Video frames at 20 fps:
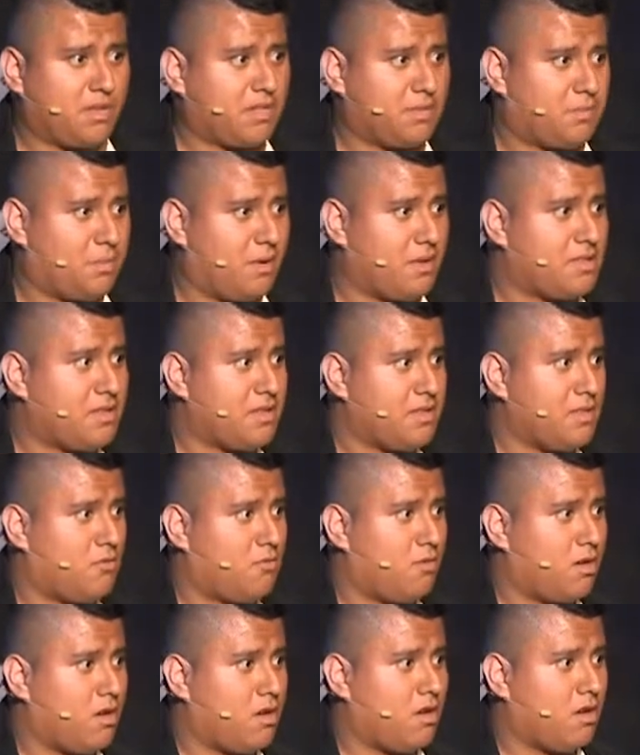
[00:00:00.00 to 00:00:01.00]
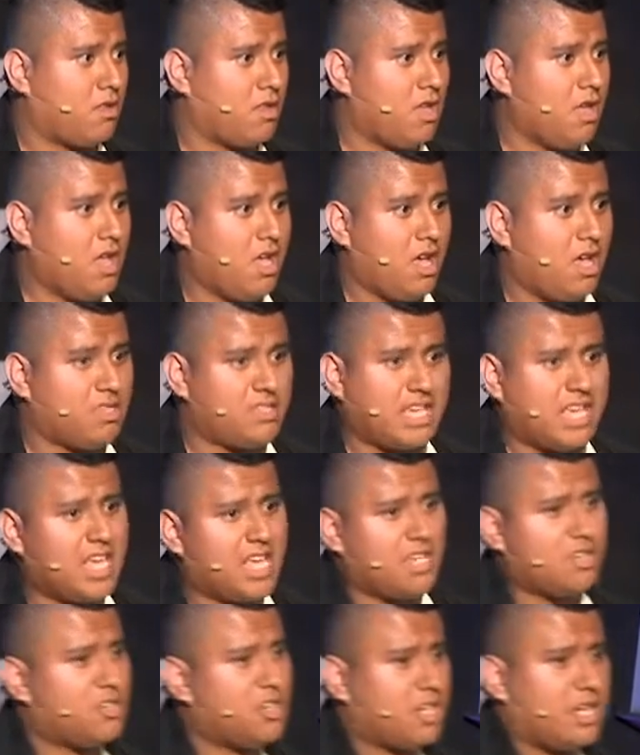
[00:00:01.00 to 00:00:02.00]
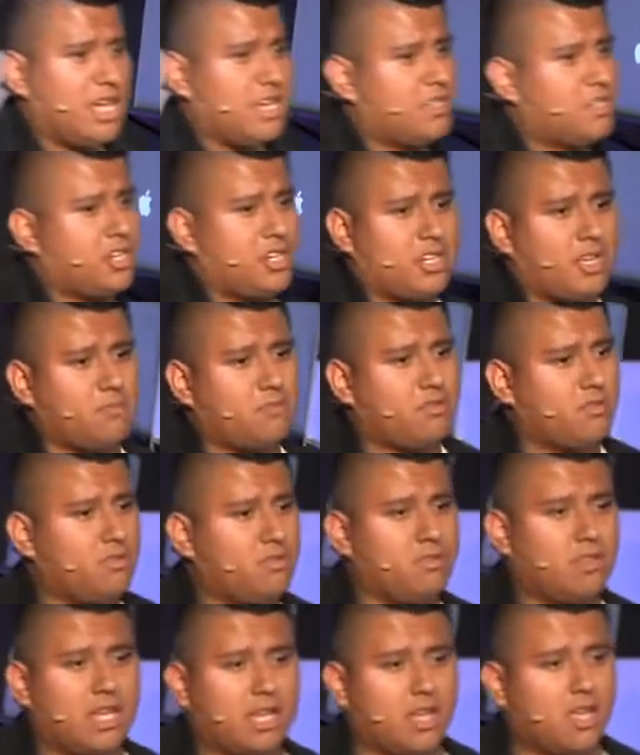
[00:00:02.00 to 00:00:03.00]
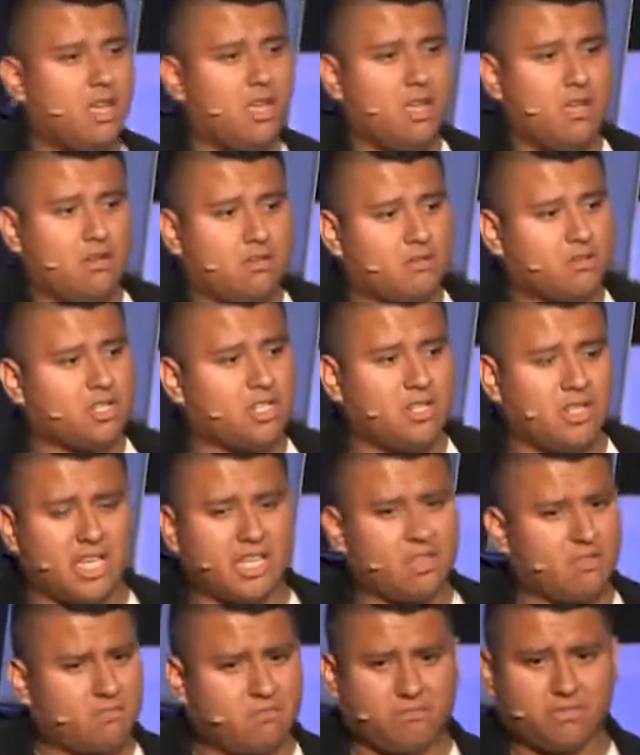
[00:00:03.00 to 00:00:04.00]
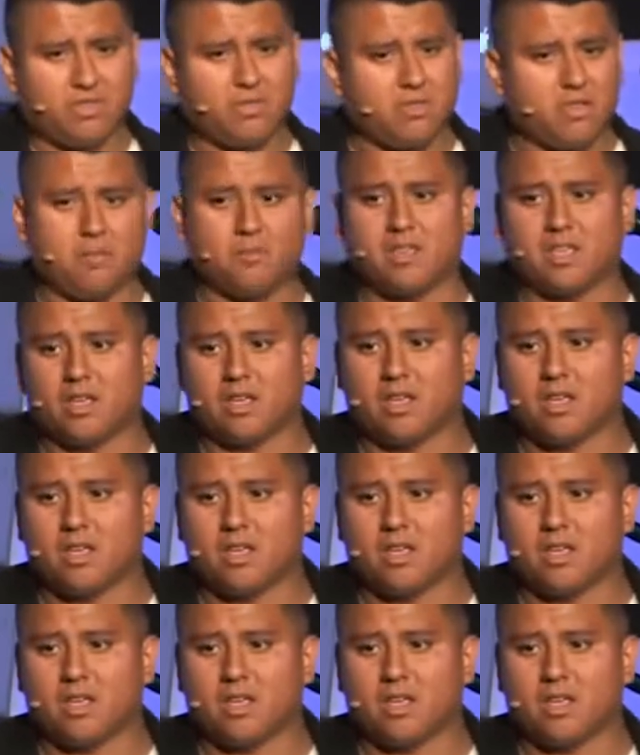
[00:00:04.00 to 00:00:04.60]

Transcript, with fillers: person in the world. I was like, hey, you should, guys should come through. Like, we should, like, do something.